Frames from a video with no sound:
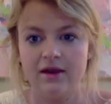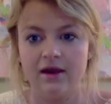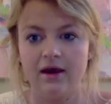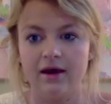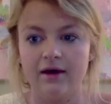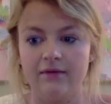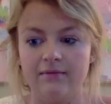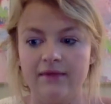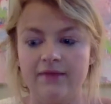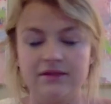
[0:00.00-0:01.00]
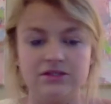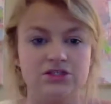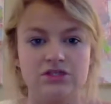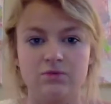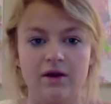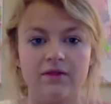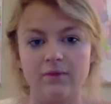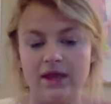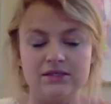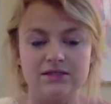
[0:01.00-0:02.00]
And this is just one of the
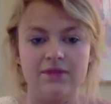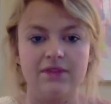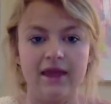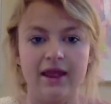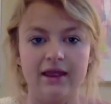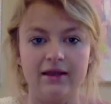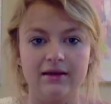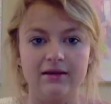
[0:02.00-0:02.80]
ways that they